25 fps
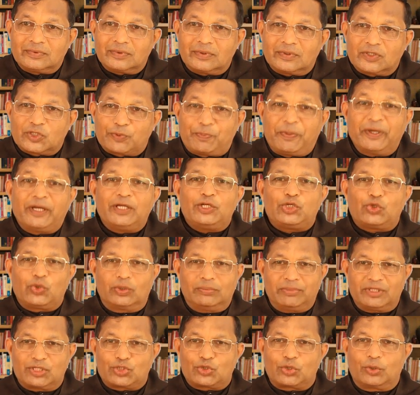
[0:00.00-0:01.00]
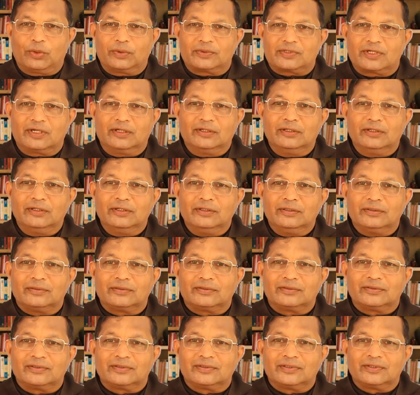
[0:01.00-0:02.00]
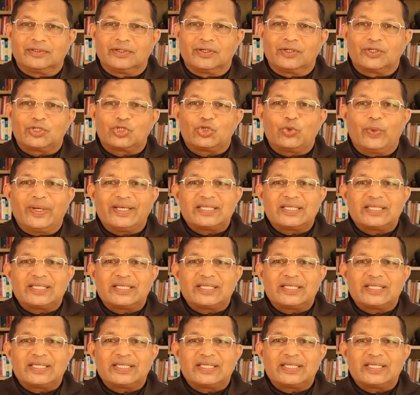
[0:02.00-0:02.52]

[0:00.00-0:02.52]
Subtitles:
spiritual betrothal to